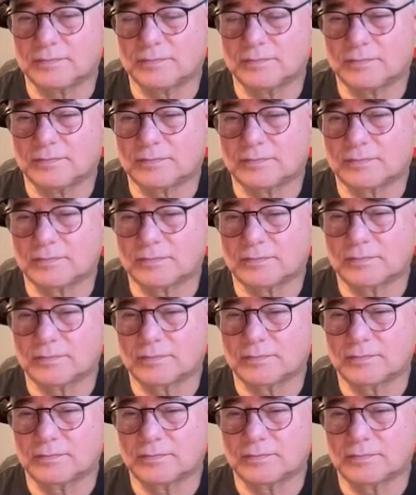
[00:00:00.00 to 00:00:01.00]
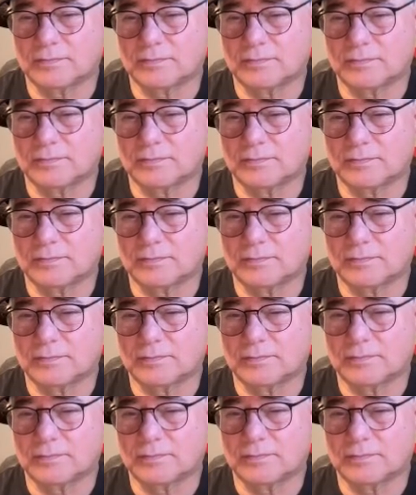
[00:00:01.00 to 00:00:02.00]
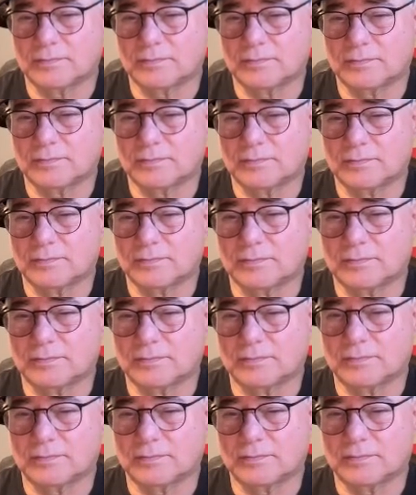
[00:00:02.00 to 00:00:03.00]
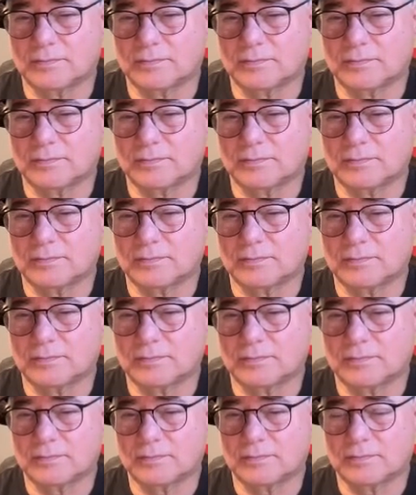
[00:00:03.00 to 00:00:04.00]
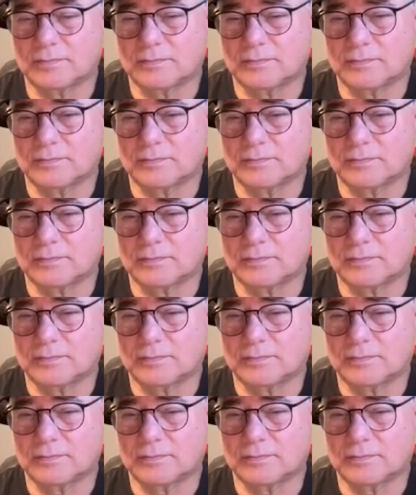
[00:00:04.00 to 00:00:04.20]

(silent)